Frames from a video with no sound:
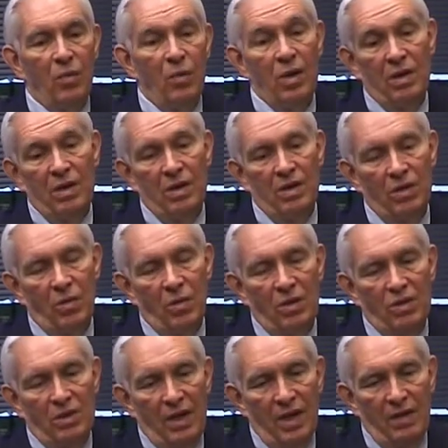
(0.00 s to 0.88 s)
Well, the
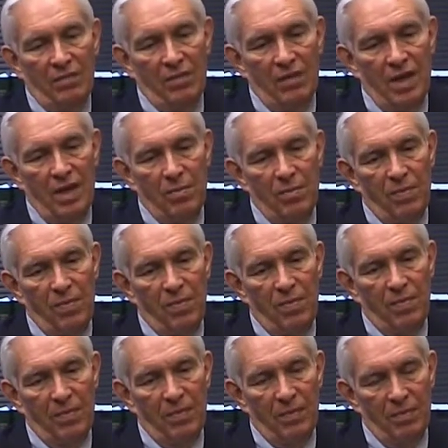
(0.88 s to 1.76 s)
ones that have
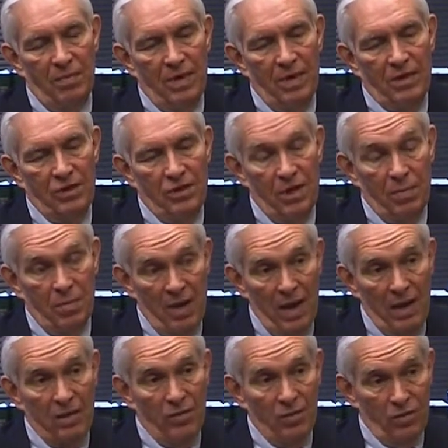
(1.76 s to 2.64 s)
the biggest
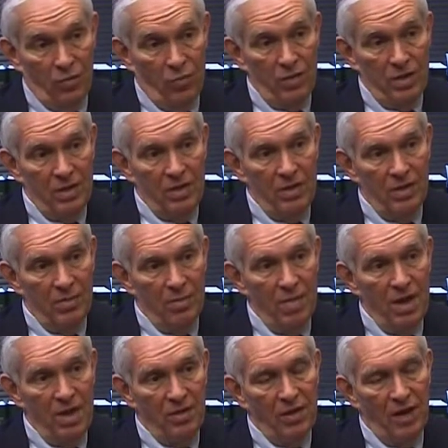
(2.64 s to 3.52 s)
impact are the three
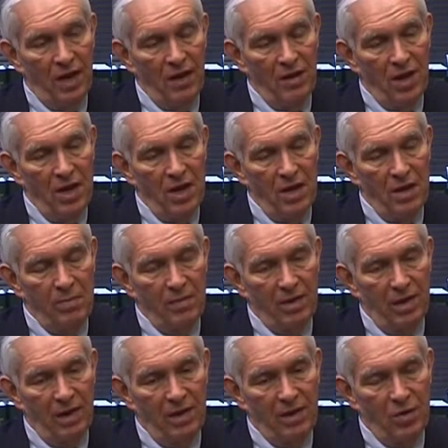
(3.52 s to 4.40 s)
men that I named
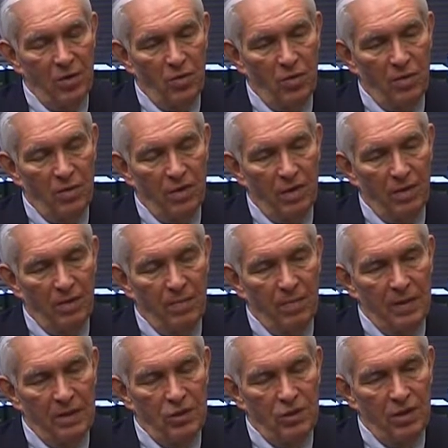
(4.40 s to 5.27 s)
that I called
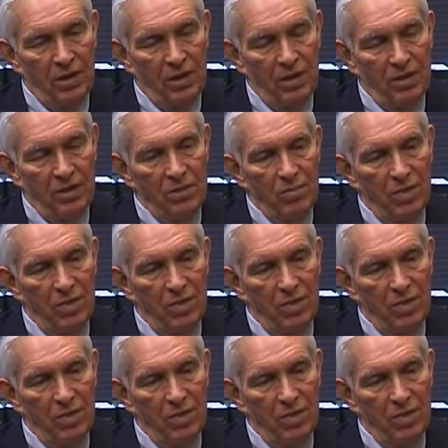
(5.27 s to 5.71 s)
cheerleaders.